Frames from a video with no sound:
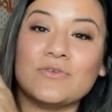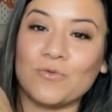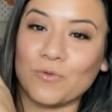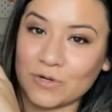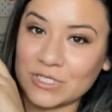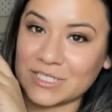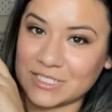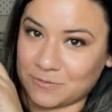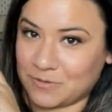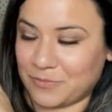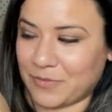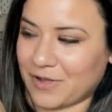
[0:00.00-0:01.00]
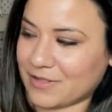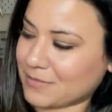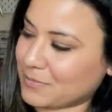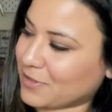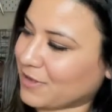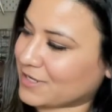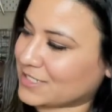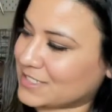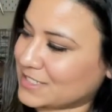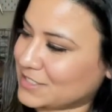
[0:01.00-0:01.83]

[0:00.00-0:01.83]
gorgeous quilt blocks.